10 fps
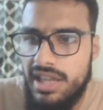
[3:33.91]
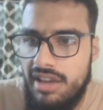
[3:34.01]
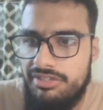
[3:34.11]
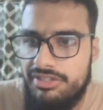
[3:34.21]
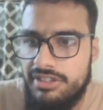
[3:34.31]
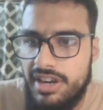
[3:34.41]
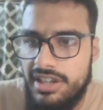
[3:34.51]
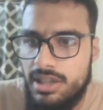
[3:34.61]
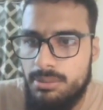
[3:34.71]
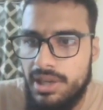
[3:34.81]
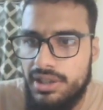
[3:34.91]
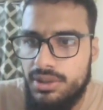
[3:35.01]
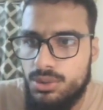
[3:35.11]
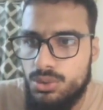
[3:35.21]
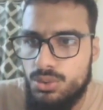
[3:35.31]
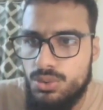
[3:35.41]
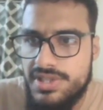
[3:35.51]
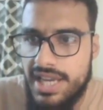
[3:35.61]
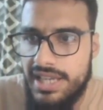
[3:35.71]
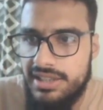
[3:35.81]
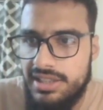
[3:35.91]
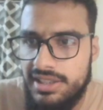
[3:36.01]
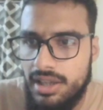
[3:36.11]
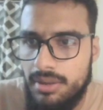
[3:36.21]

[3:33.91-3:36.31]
F divided by 2 sin theta?